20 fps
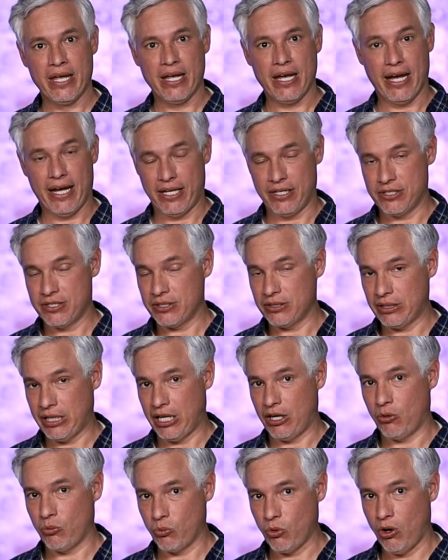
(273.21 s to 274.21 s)
and let
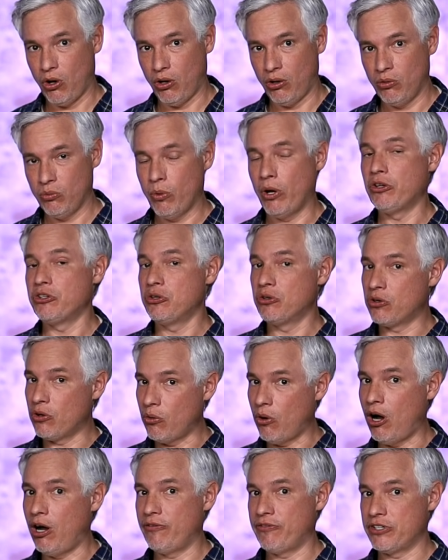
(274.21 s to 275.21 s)
it roll while you go
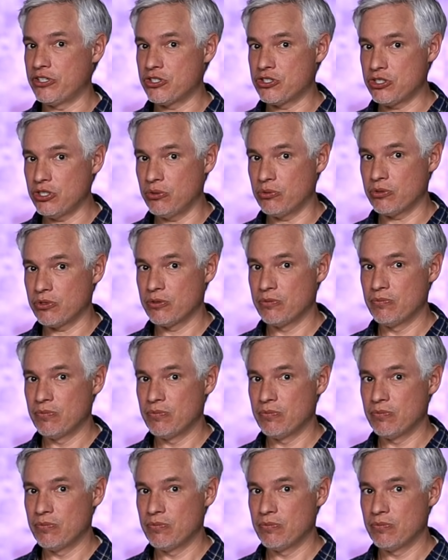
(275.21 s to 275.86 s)
off and shoot.